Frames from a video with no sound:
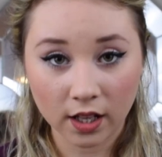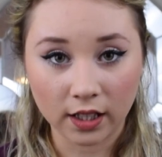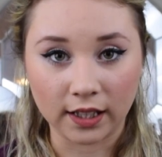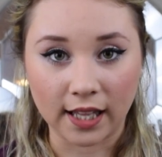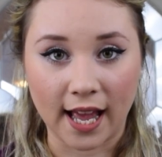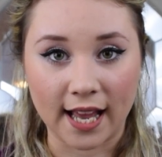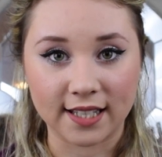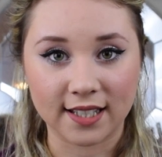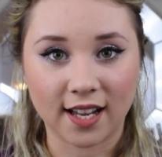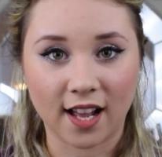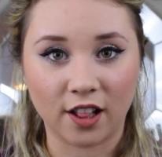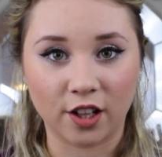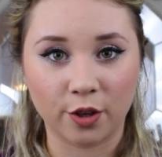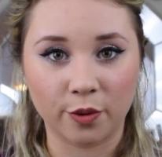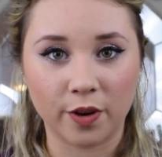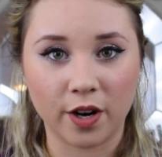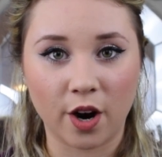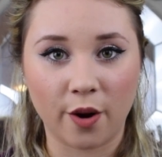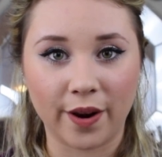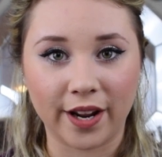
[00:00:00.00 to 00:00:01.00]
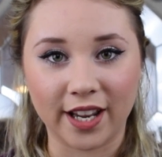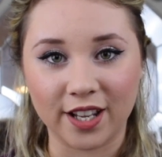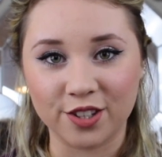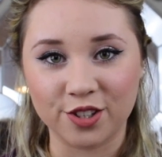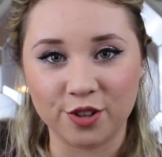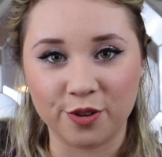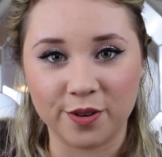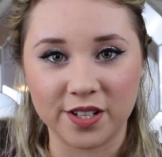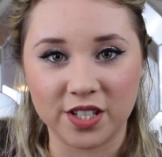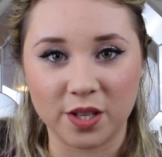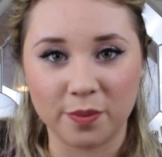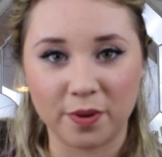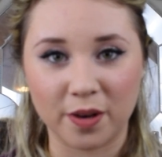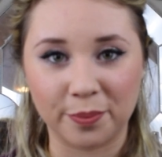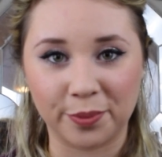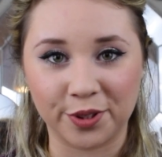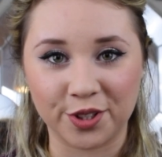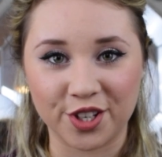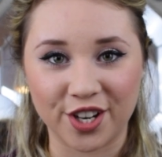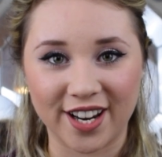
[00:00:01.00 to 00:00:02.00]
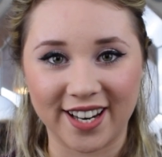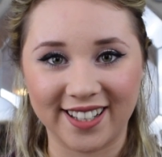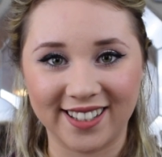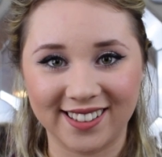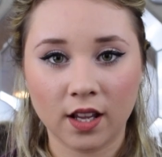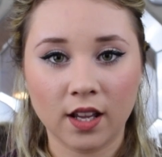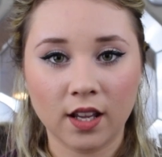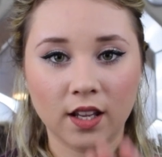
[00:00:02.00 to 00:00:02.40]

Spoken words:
Last color we're going into is the purple shade.